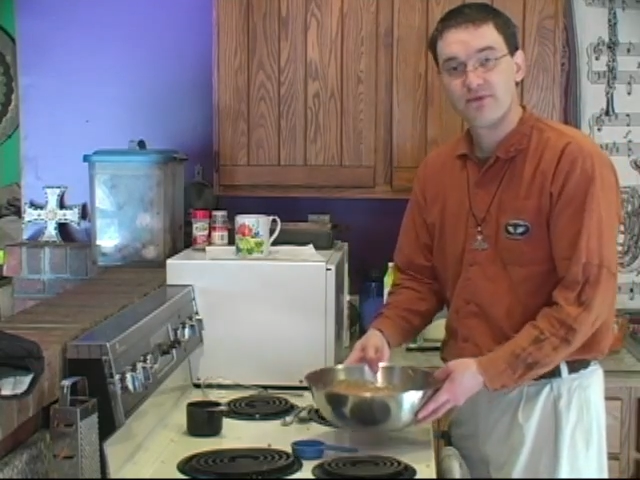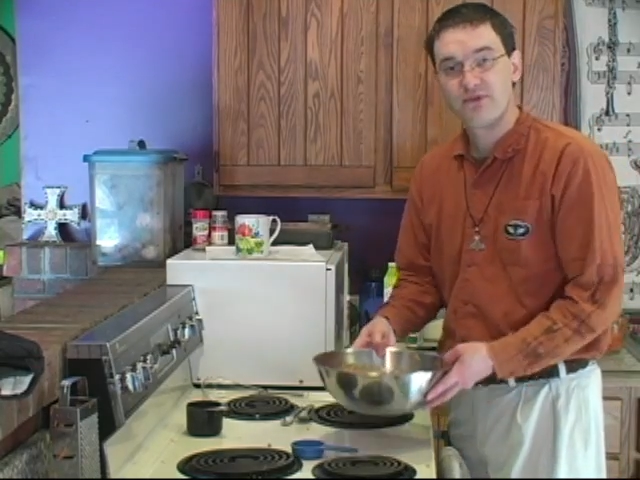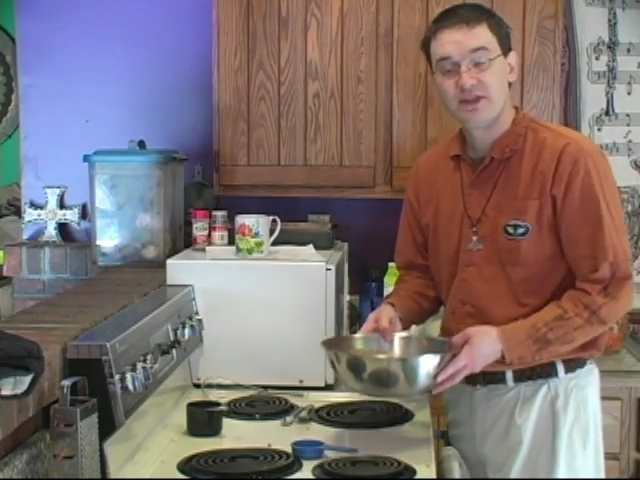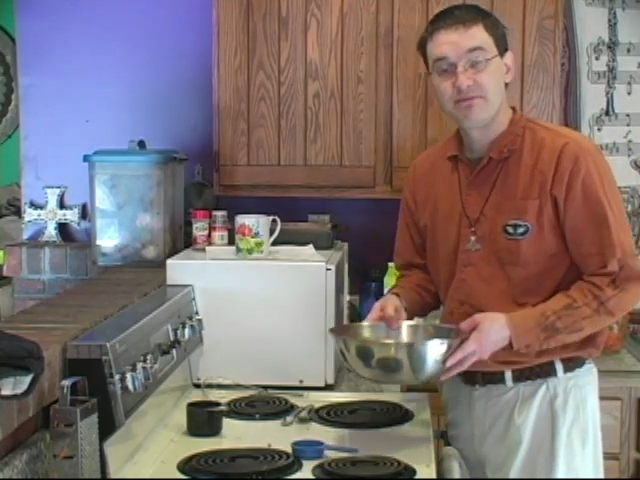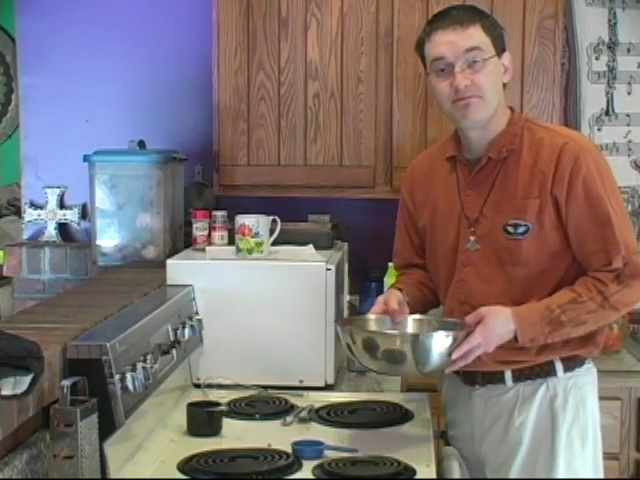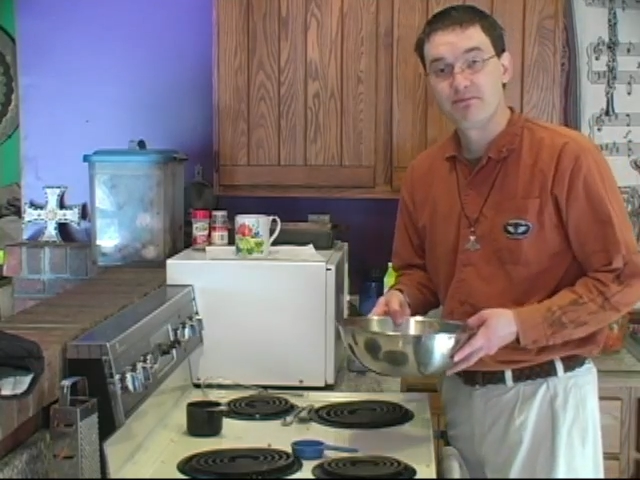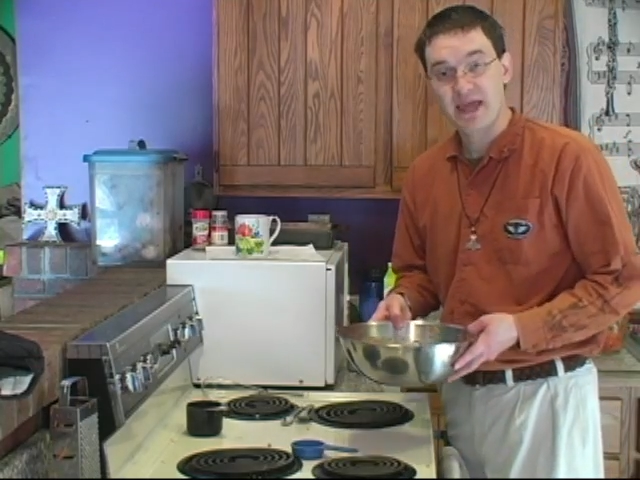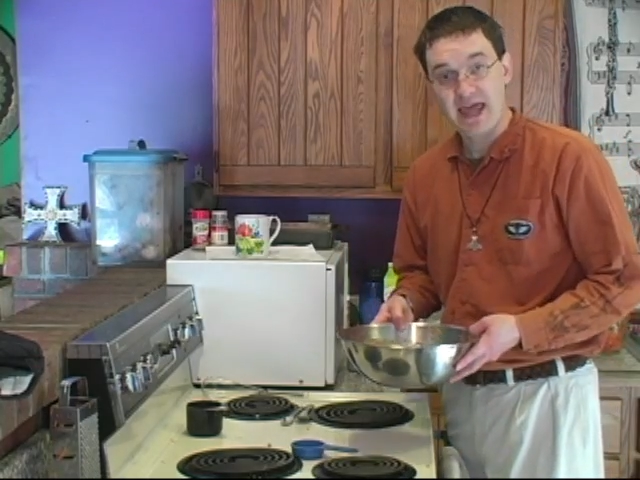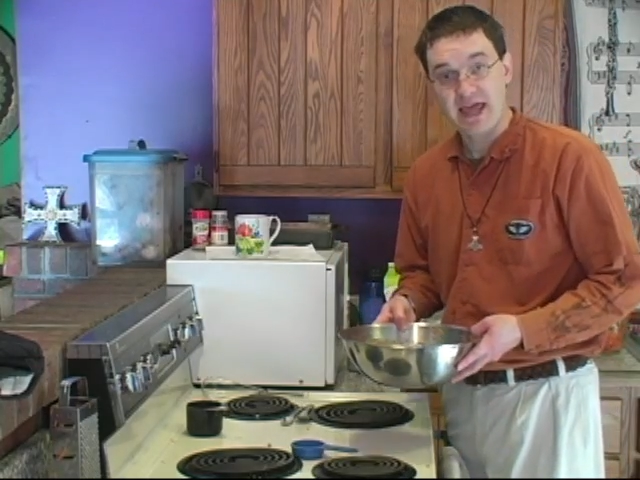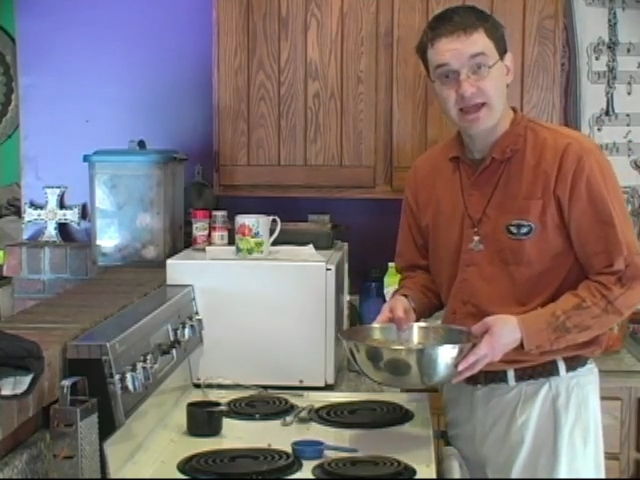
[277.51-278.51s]
the
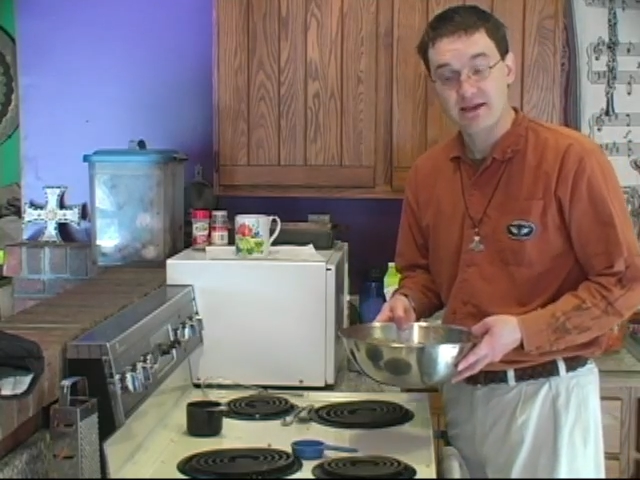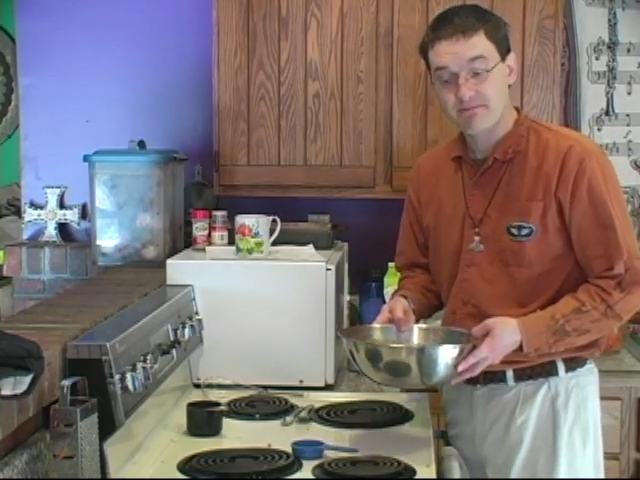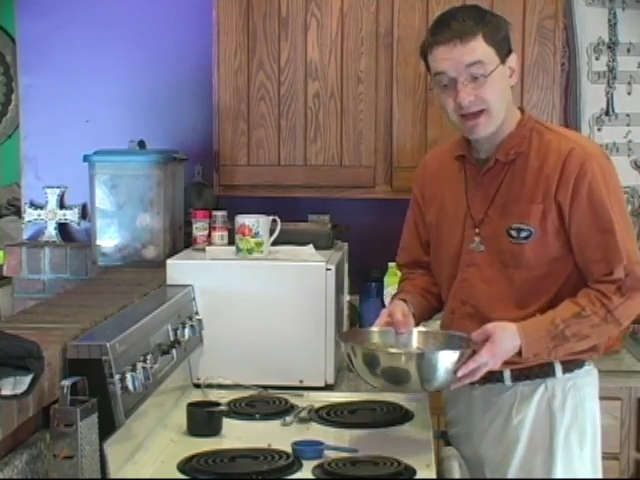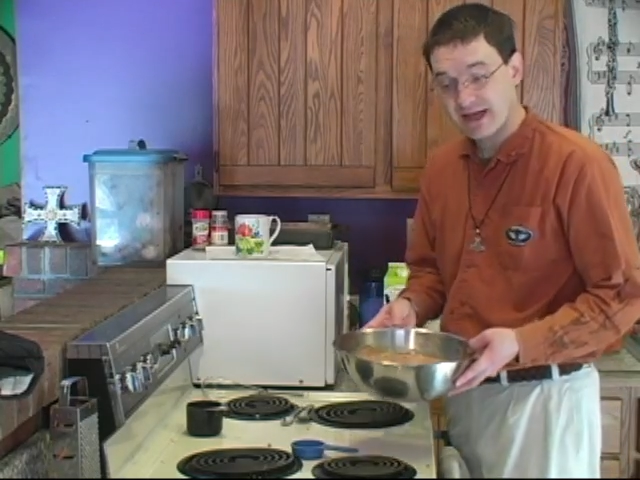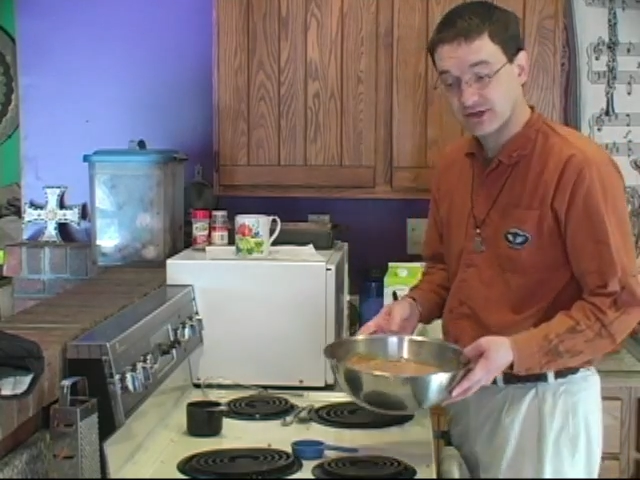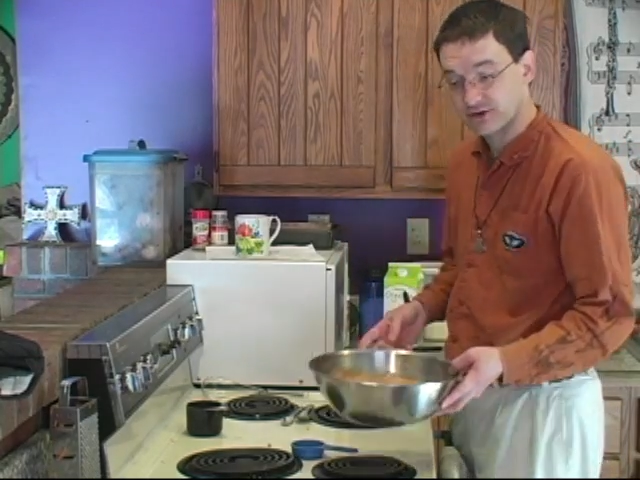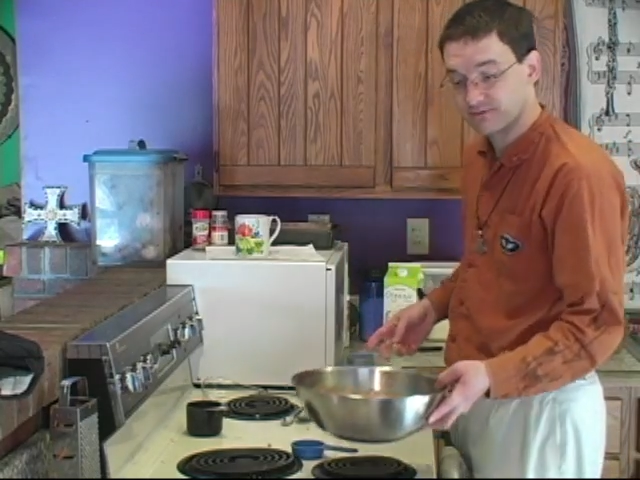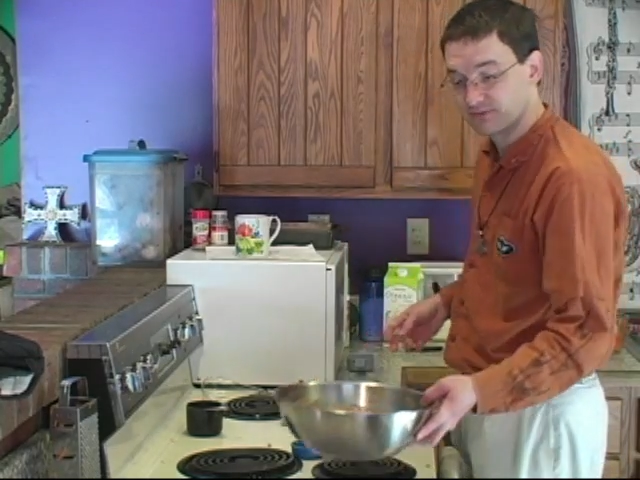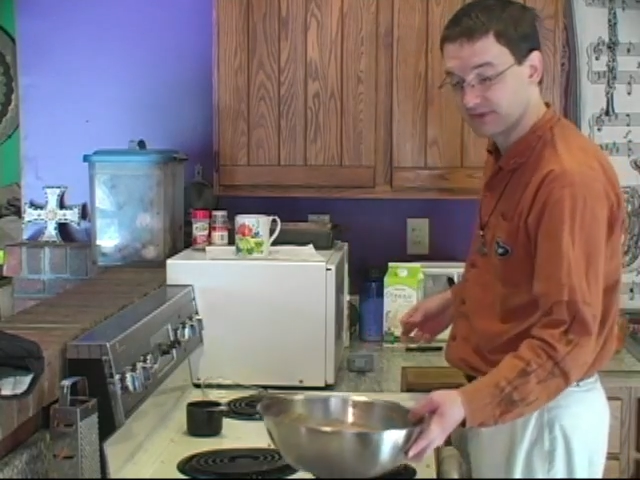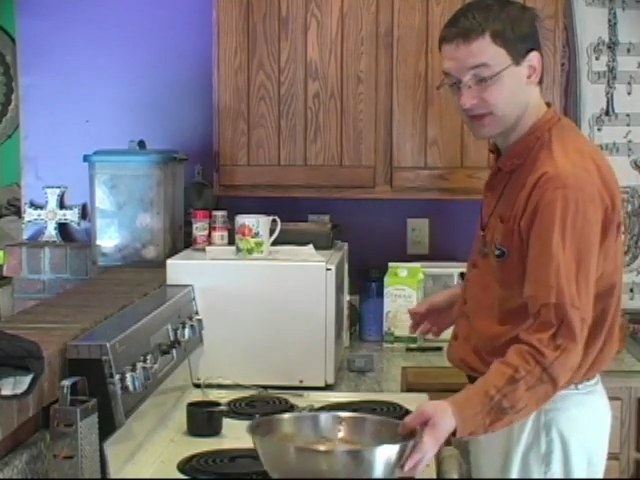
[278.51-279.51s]
cake batter.
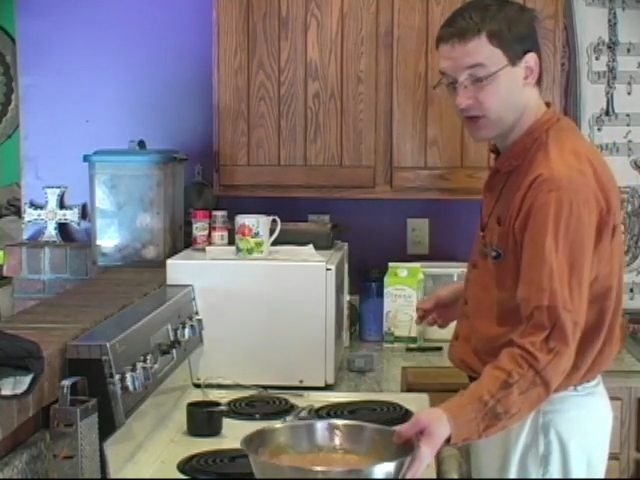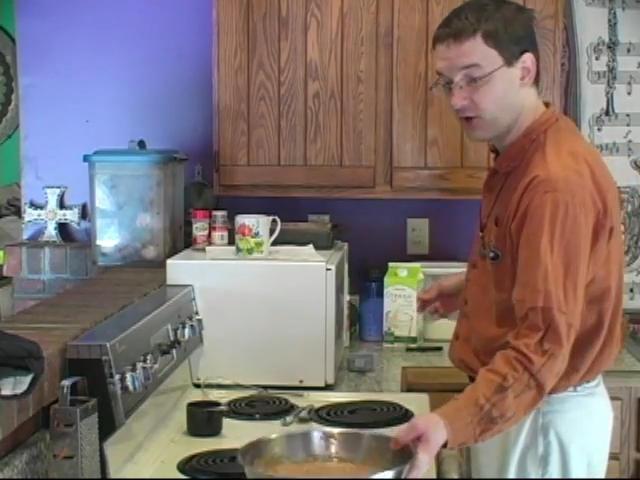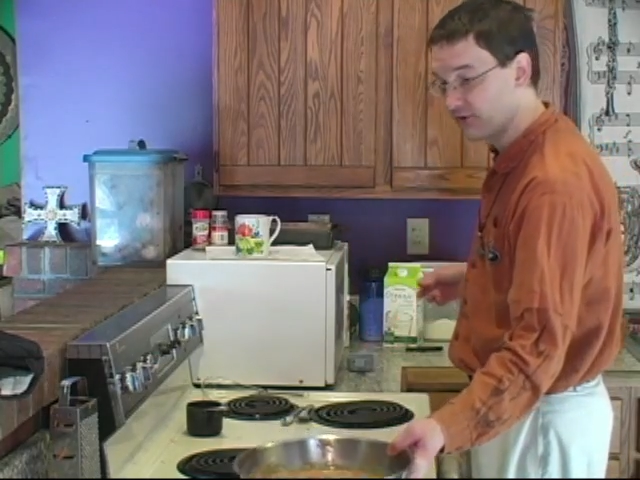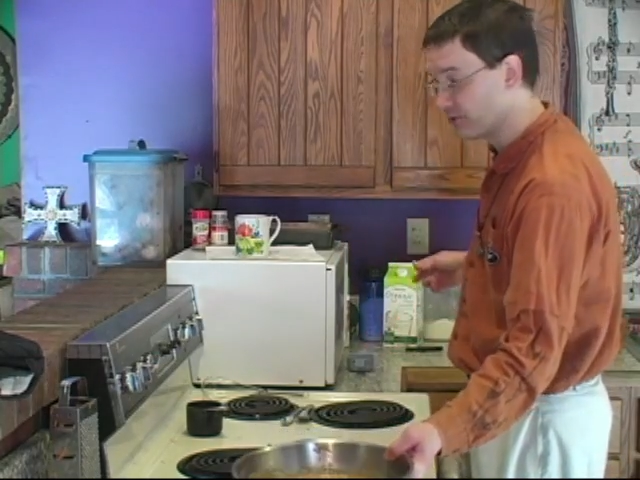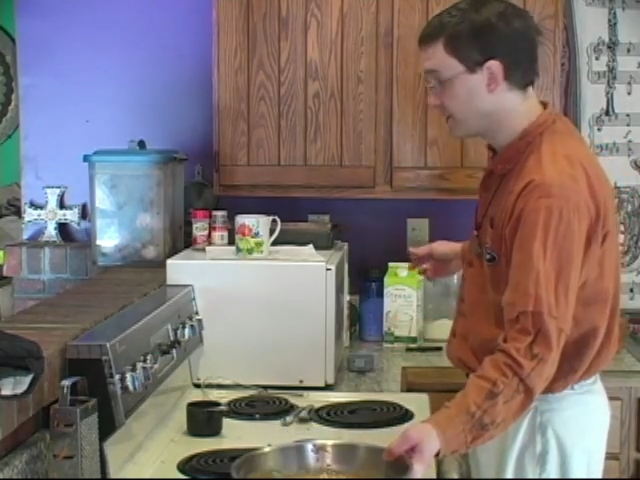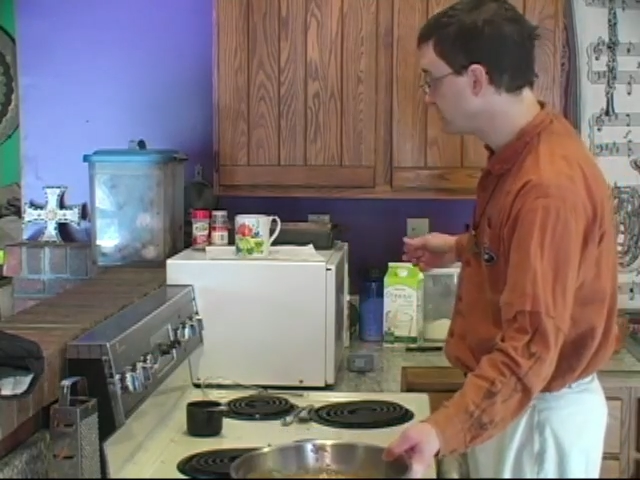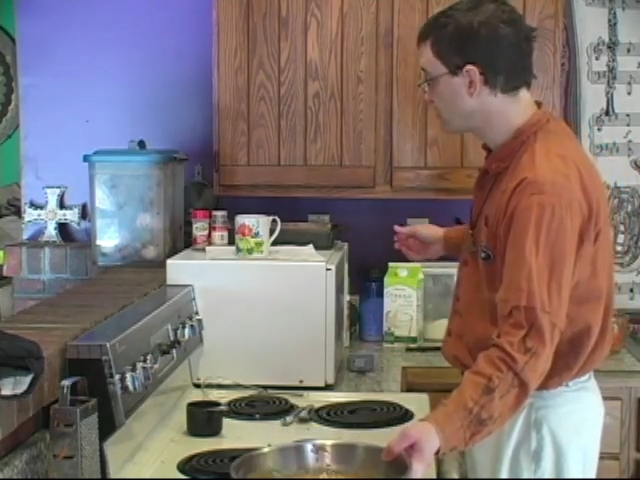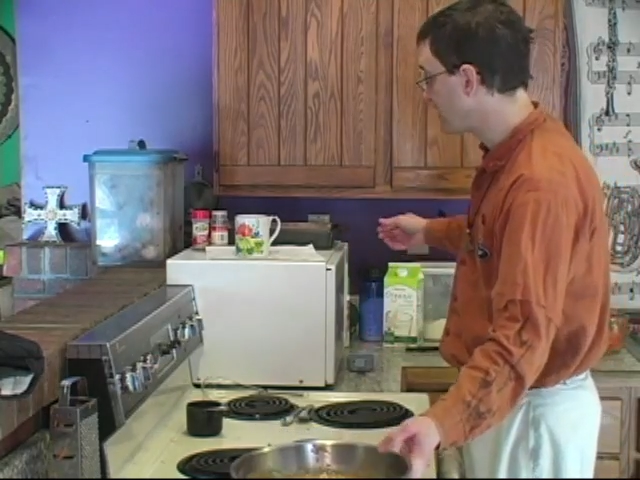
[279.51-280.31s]
All the ingredients are